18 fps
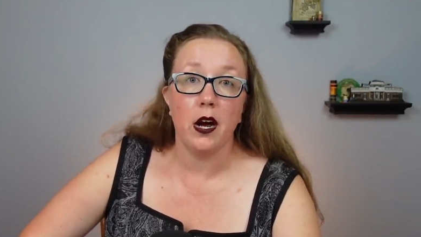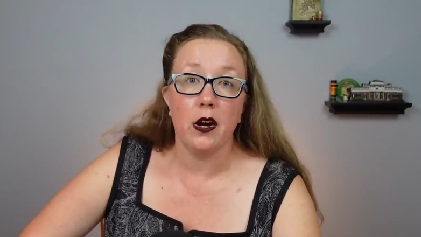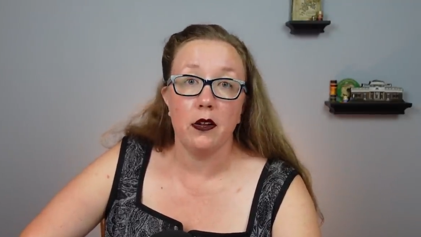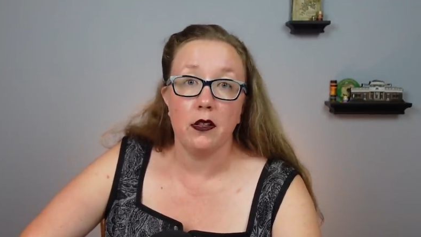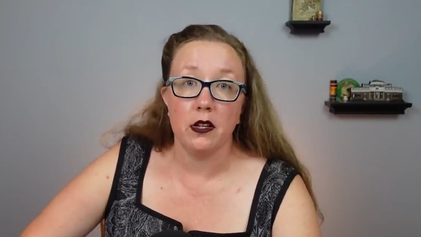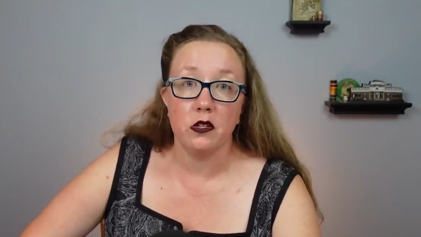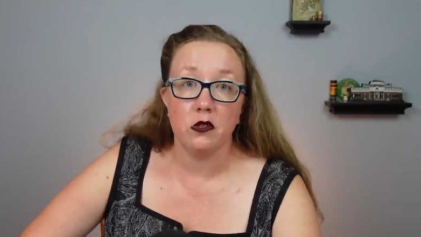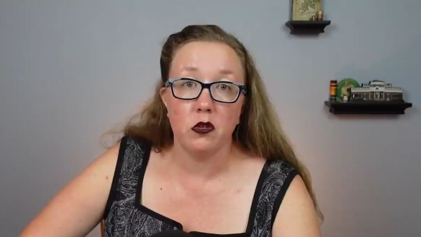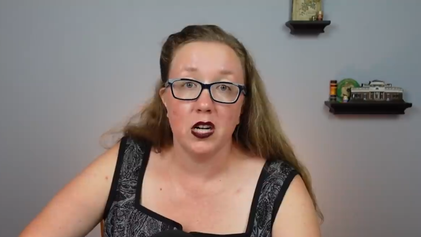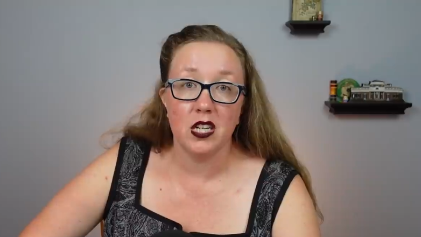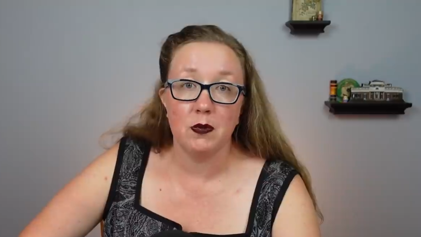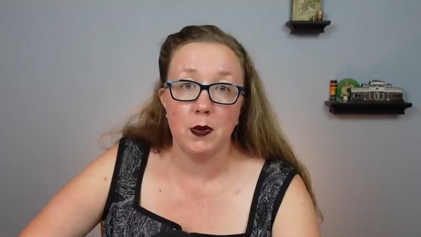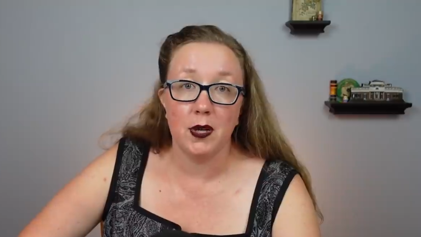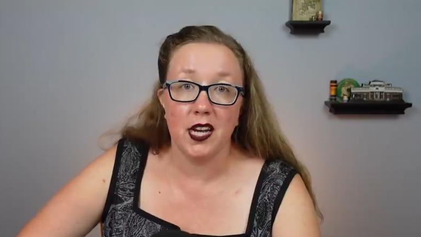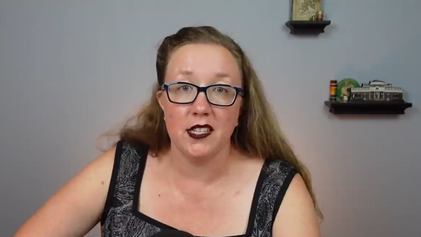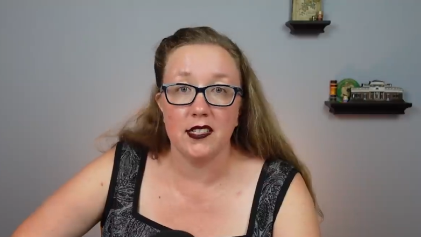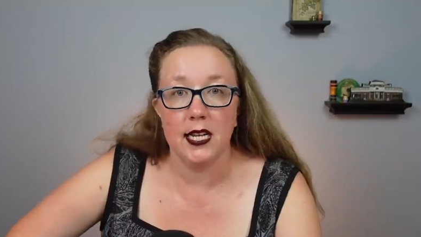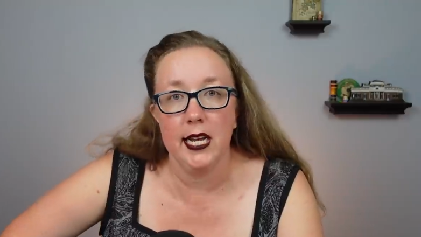out of this dress
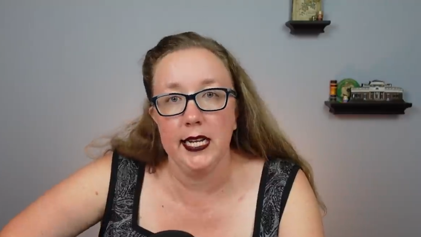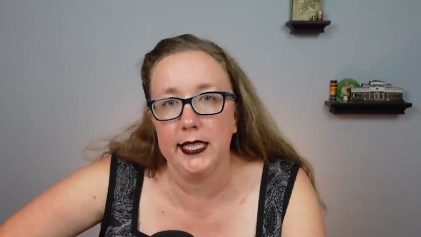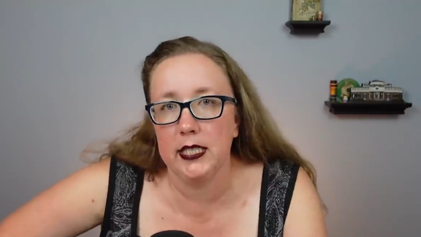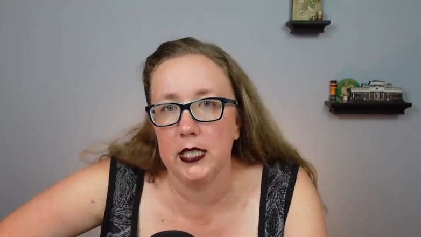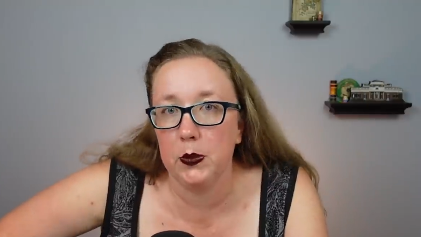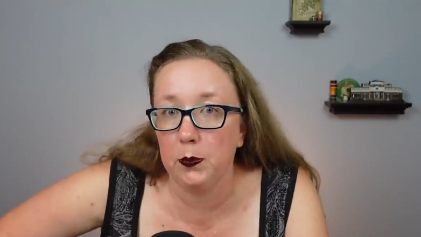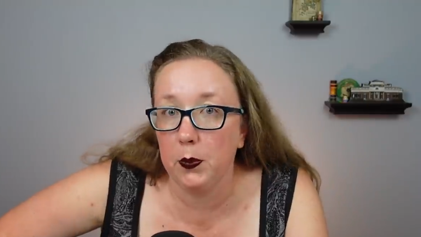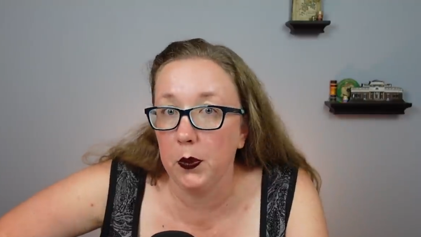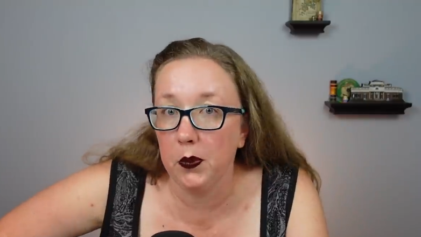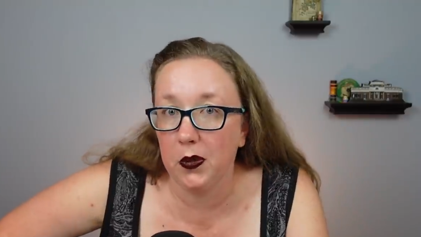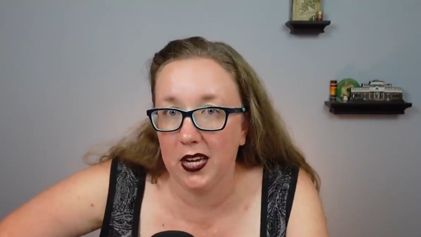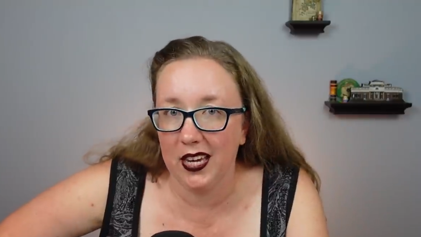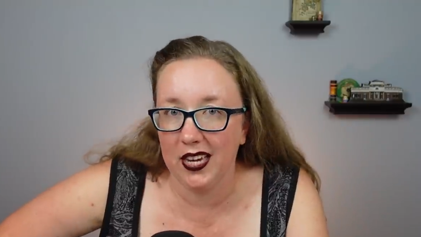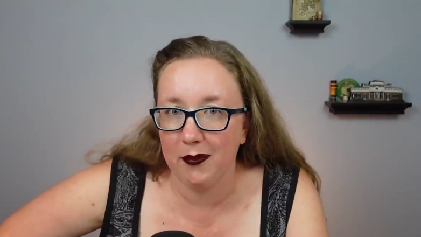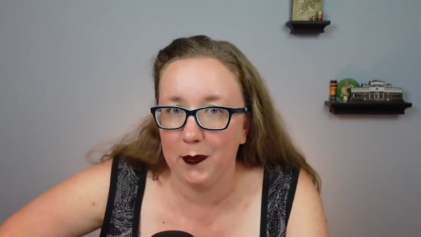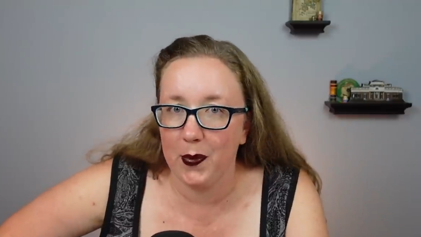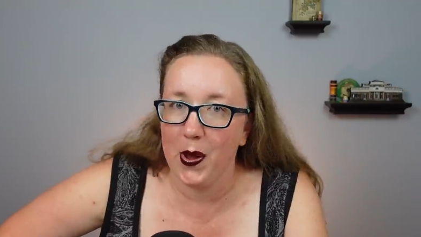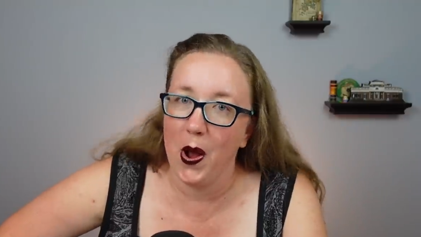because it's spooky
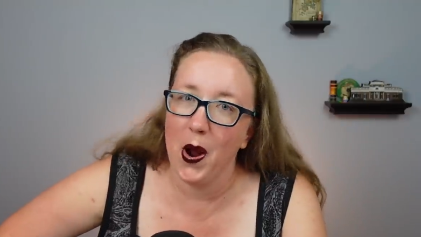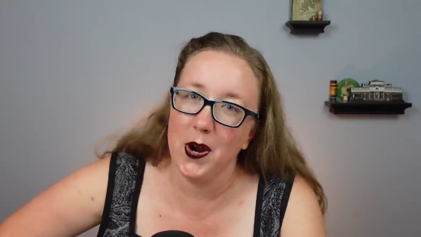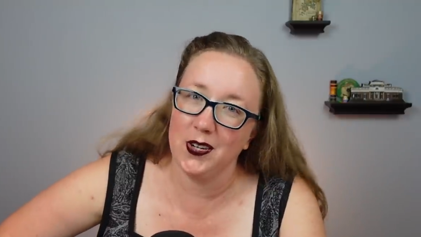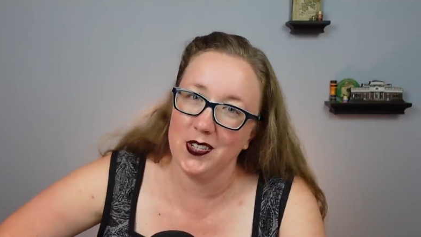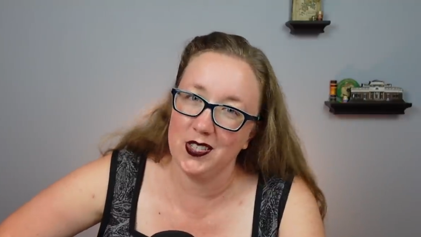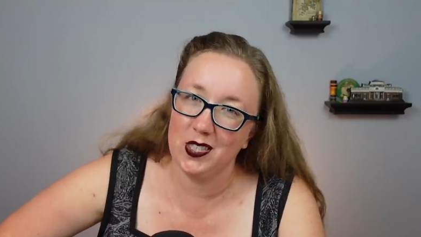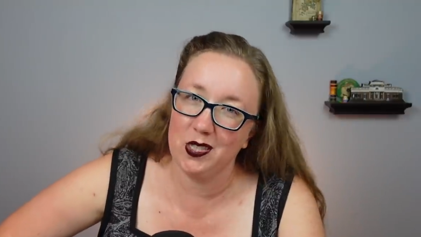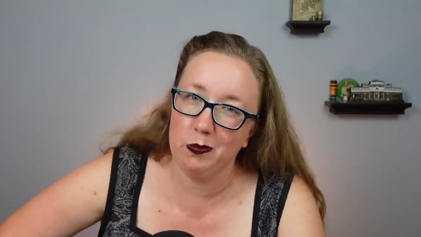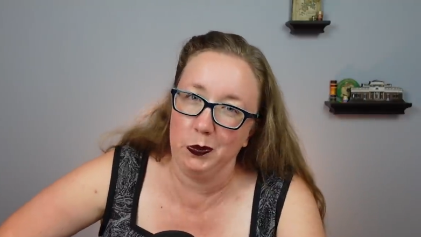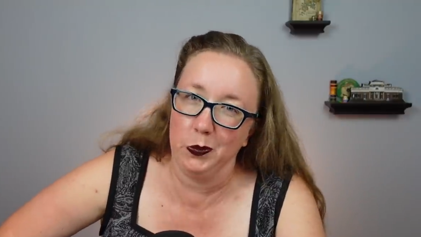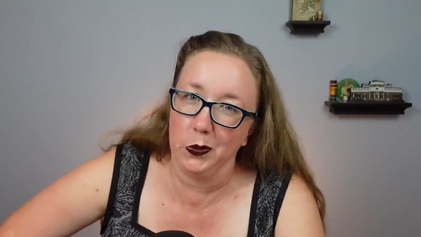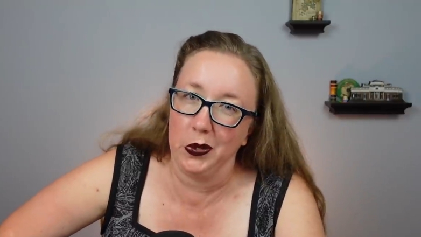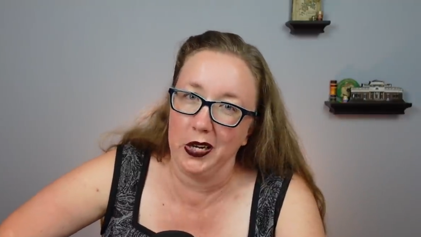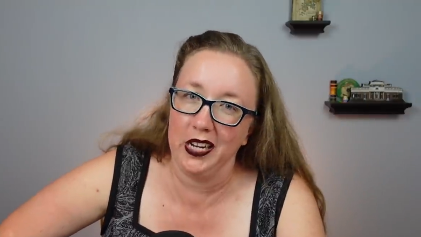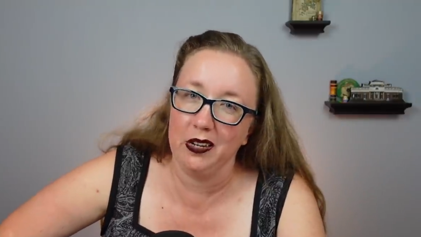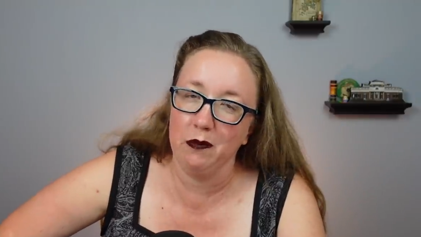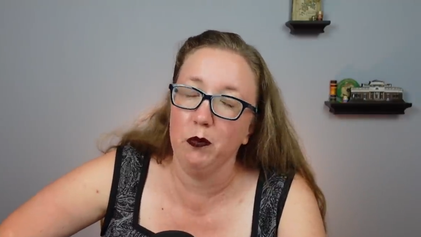and my heart is spooky.